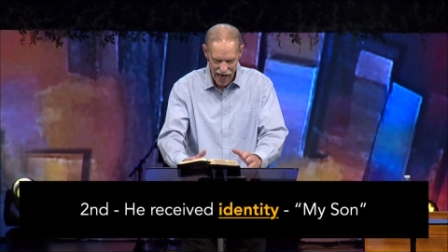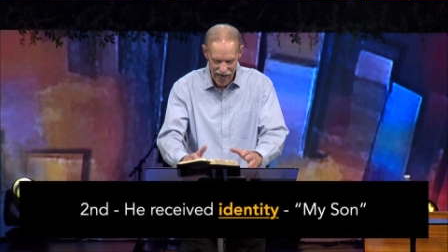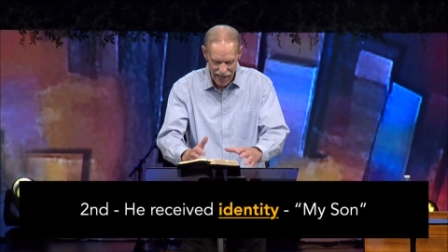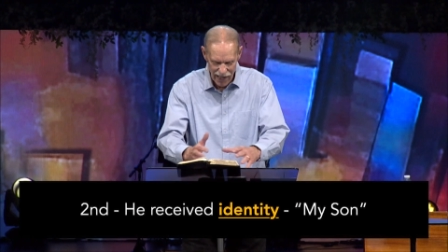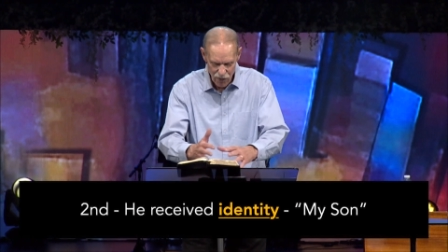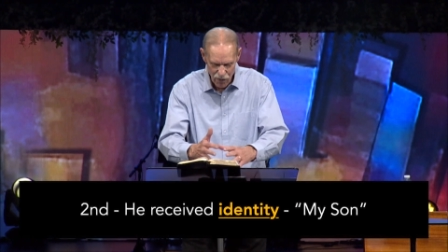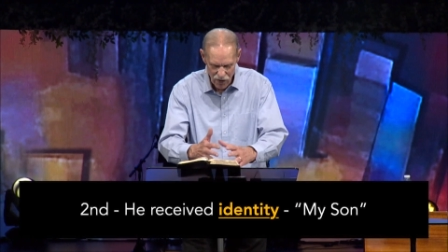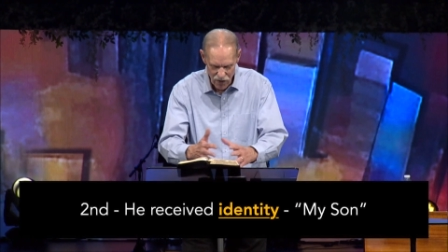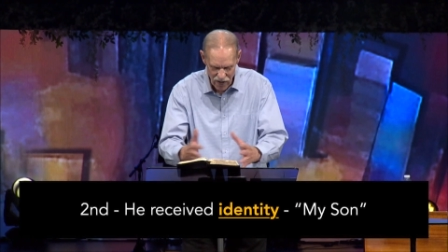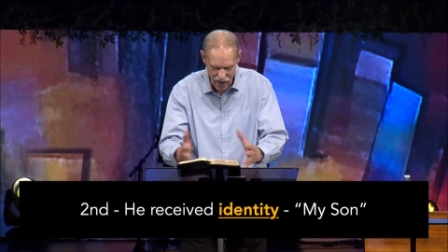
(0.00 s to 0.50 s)

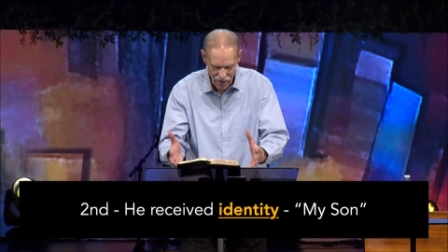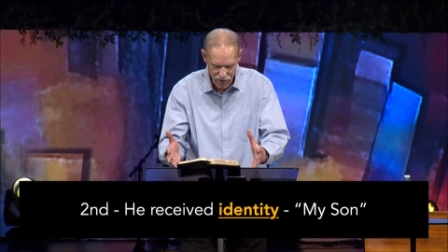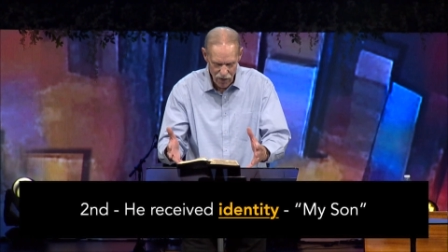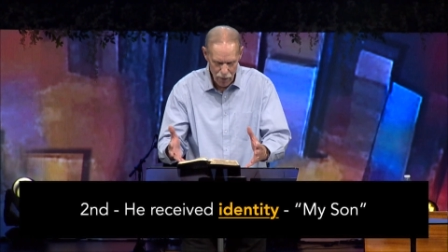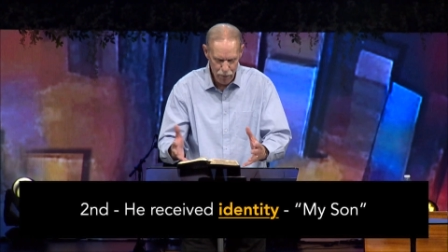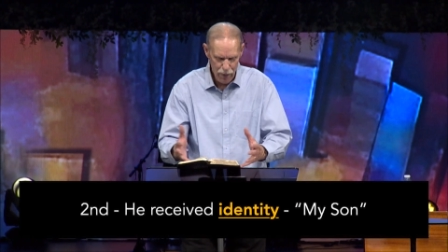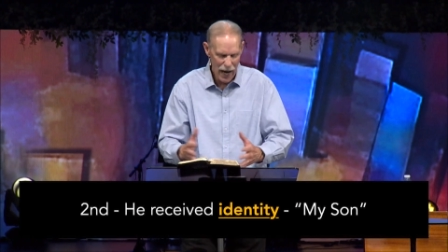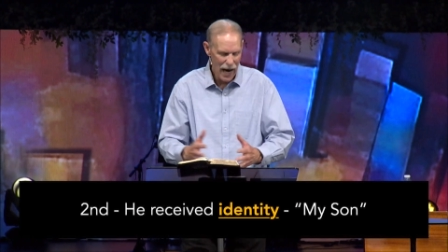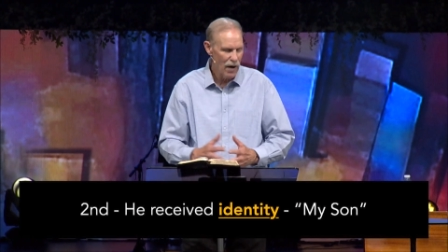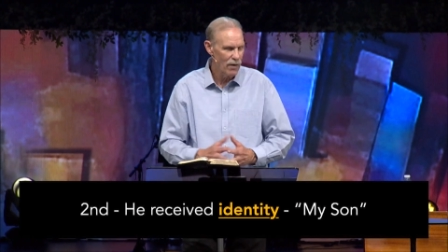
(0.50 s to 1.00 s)
And he received
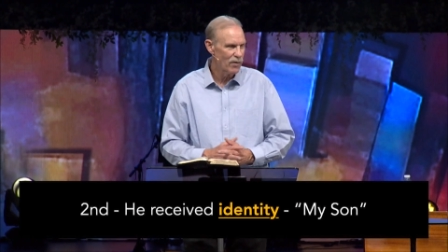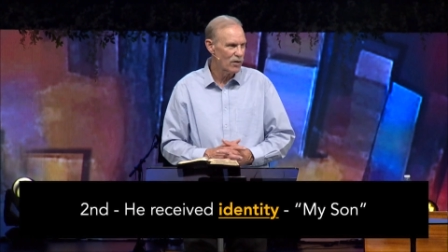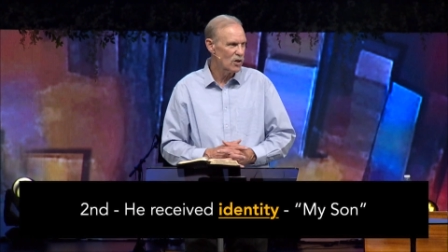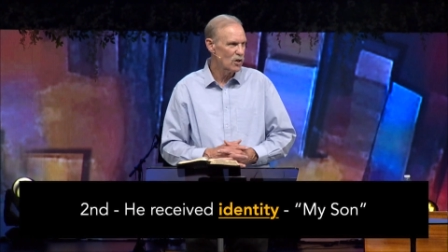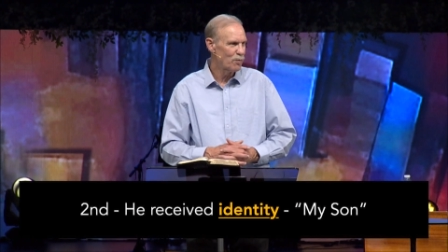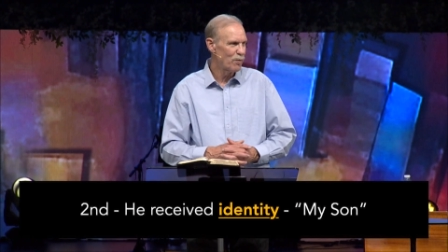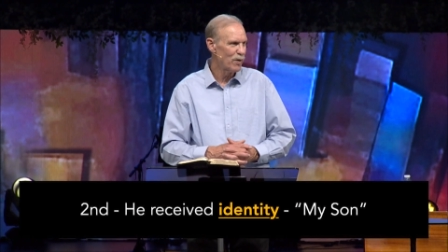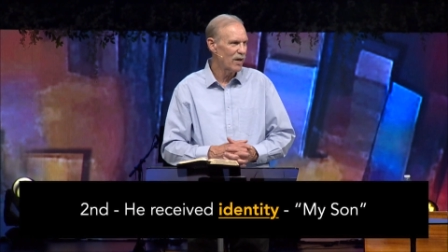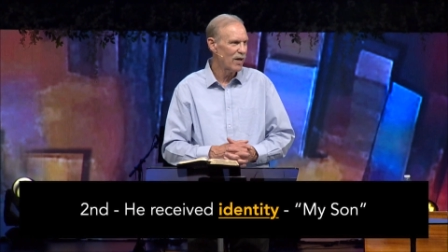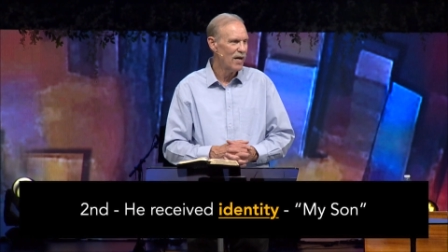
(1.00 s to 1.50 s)
the power of
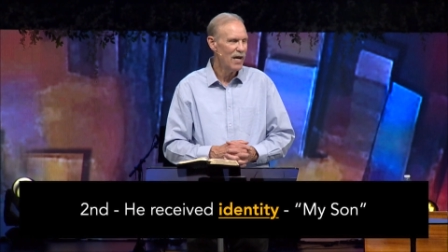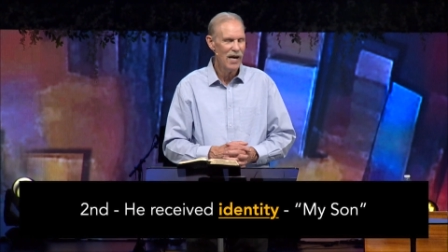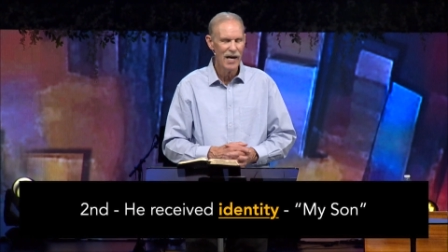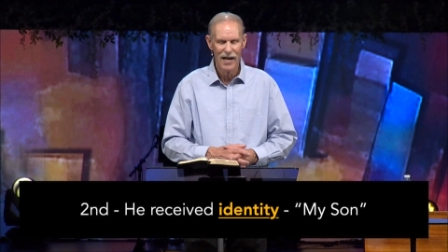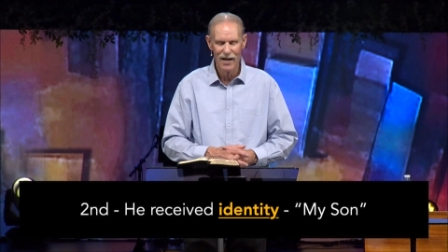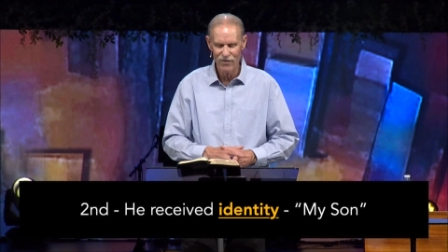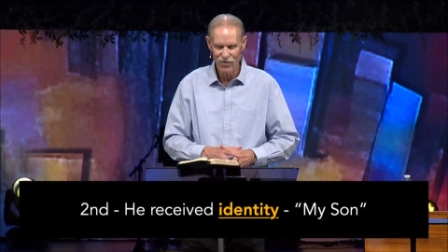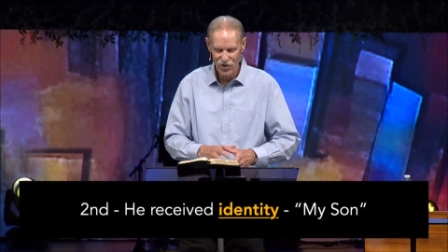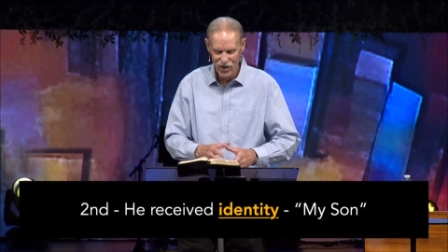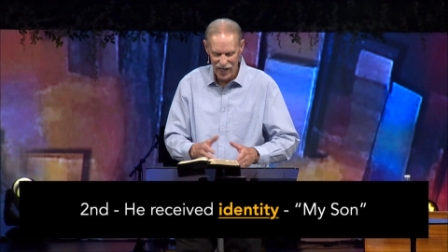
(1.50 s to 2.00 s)
the Spirit.
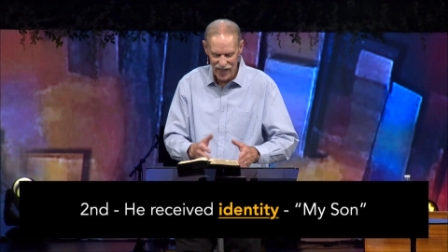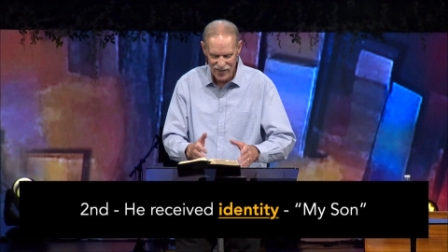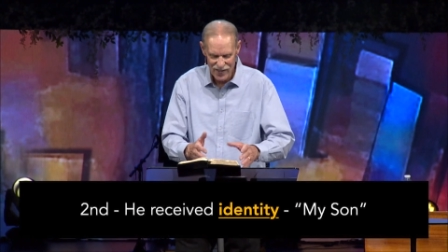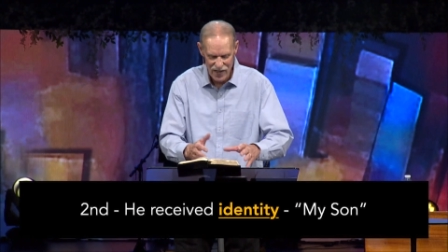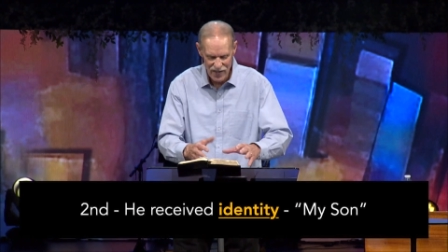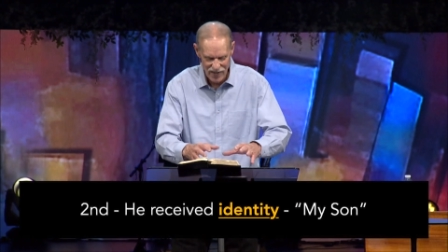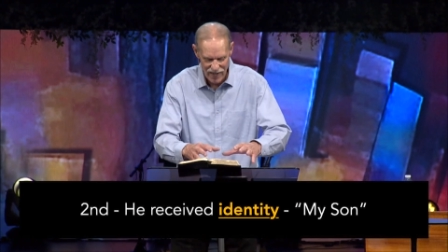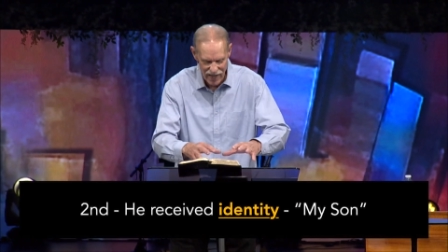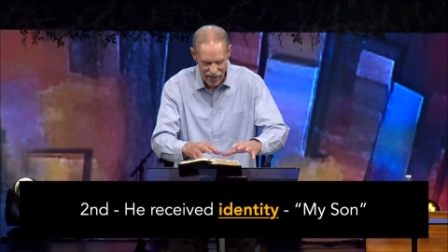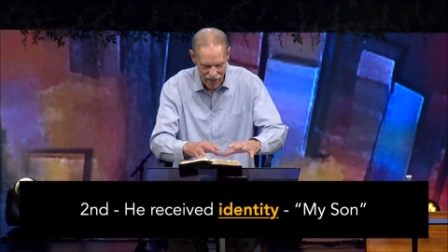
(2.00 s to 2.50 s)
If
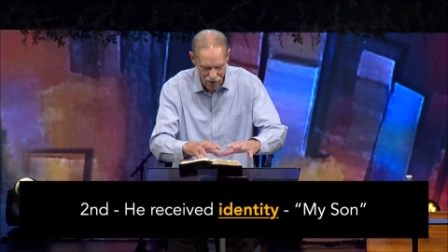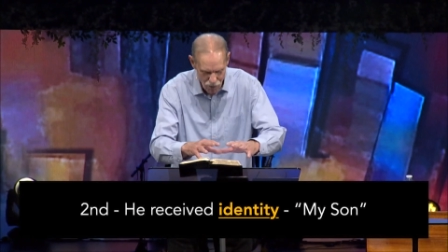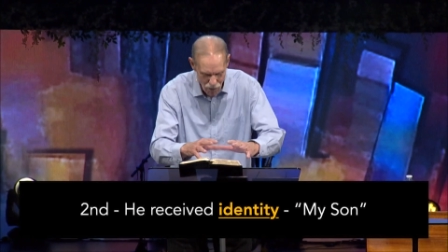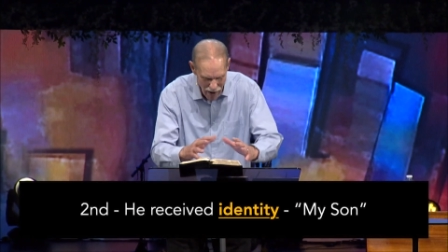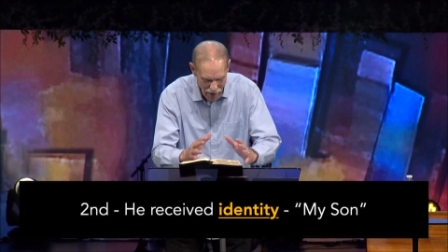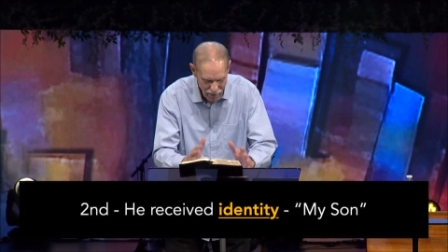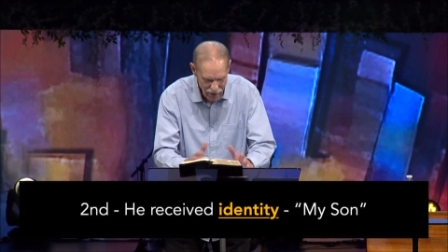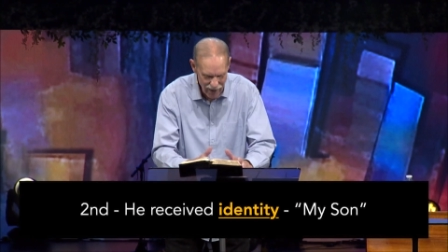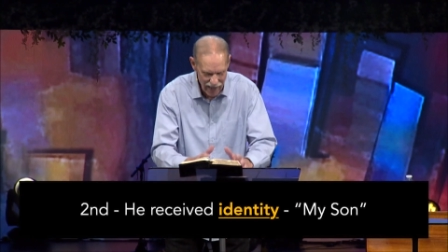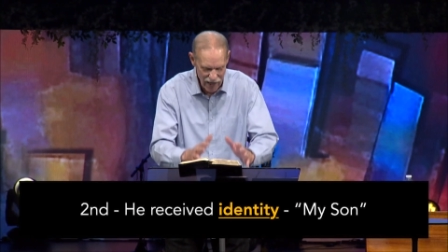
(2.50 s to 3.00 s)
Jesus needed
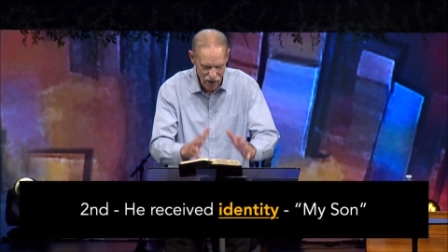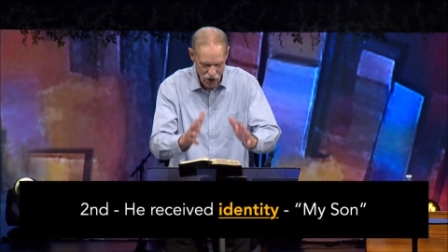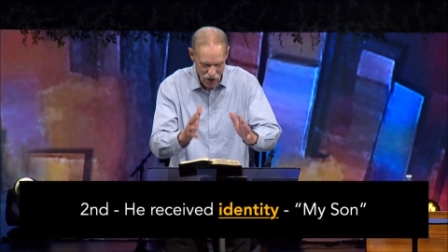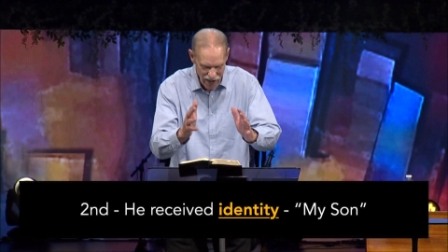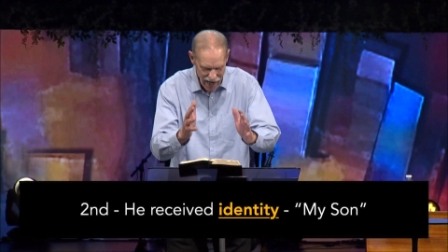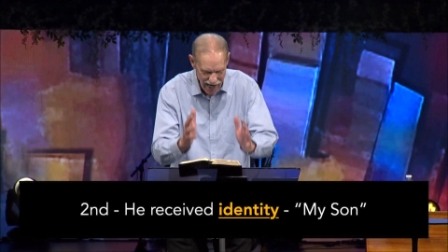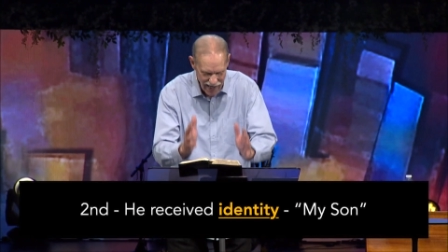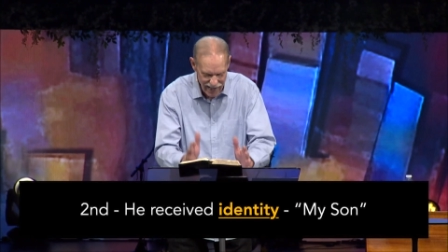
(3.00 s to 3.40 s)
revelation,